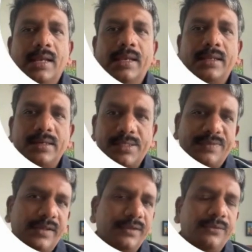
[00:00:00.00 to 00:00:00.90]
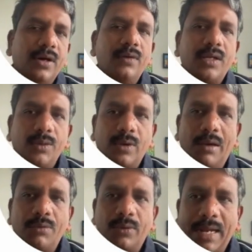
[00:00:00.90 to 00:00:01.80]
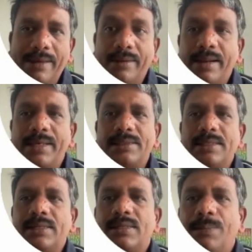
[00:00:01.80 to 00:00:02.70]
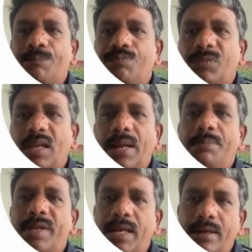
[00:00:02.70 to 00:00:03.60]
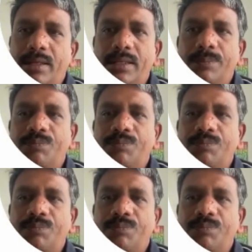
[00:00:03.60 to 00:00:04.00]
Irrespective of what, you have to categorize that and priority.